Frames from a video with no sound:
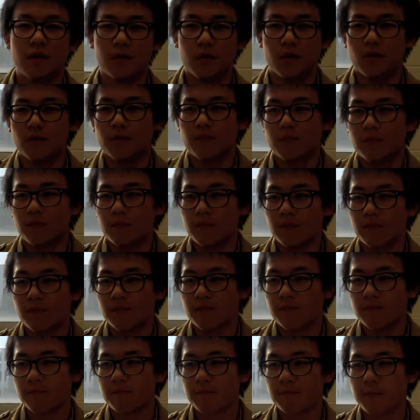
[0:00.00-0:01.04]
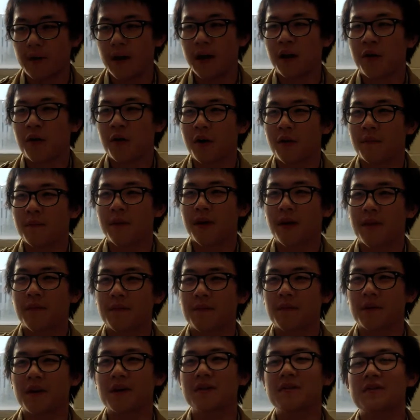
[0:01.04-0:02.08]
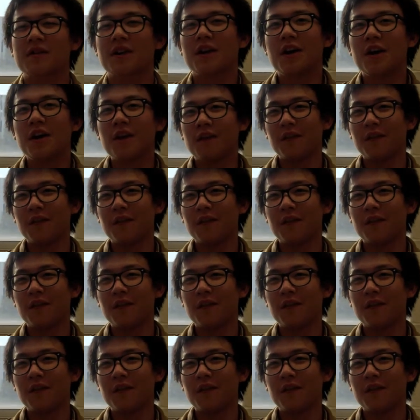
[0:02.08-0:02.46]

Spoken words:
So my grandfather, because